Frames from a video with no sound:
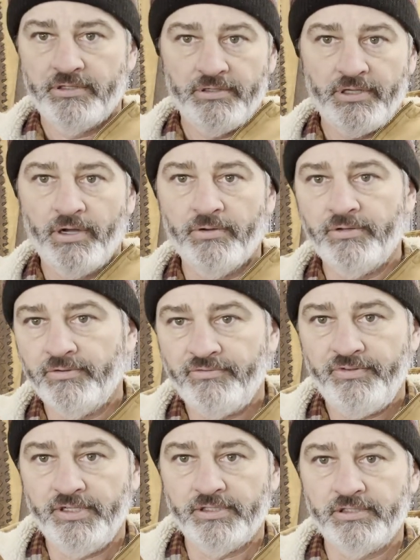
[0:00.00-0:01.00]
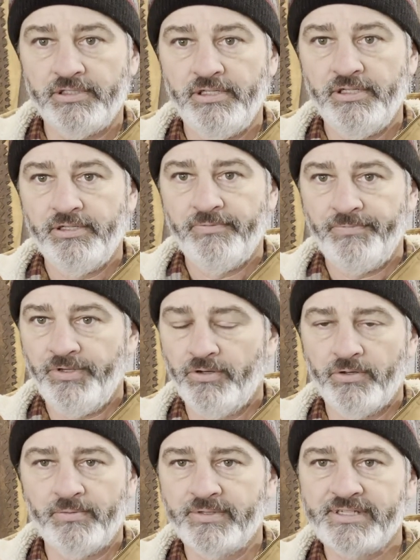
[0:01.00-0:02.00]
out in the field, you
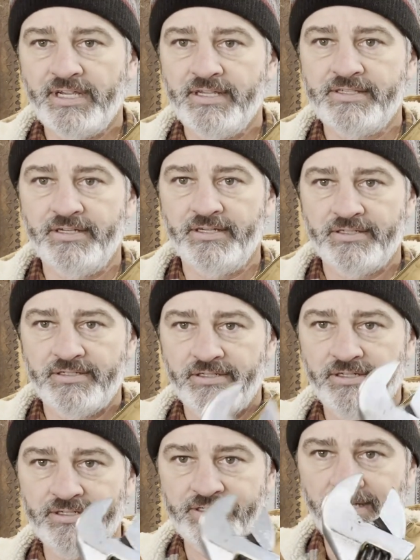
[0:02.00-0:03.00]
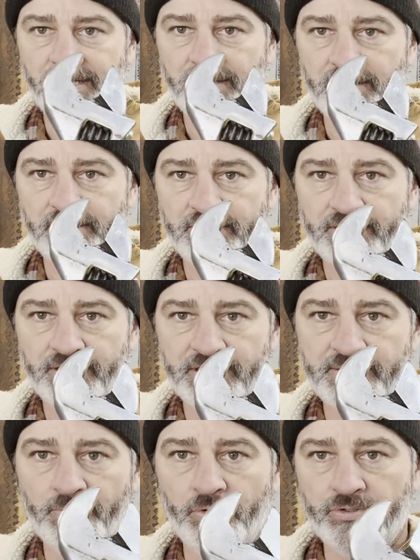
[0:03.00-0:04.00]
don't know what size it is, you just take this as
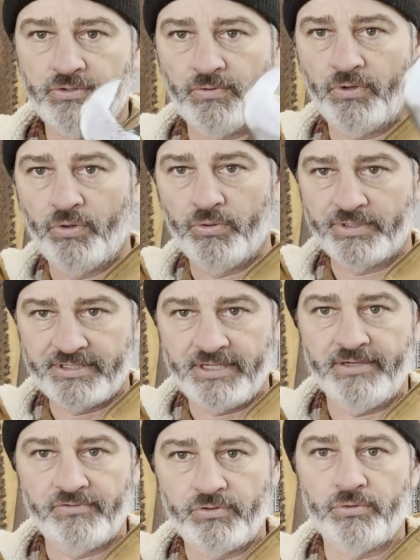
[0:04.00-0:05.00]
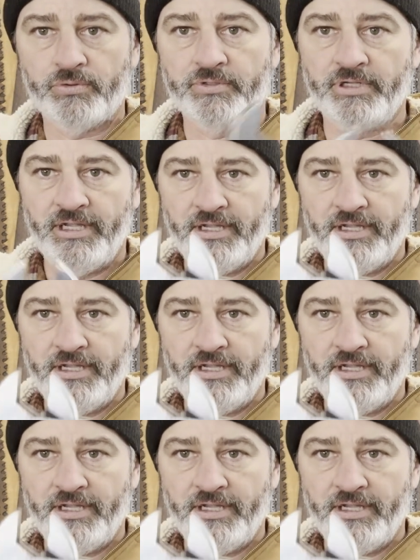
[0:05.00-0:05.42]
opposed to a whole set of tools.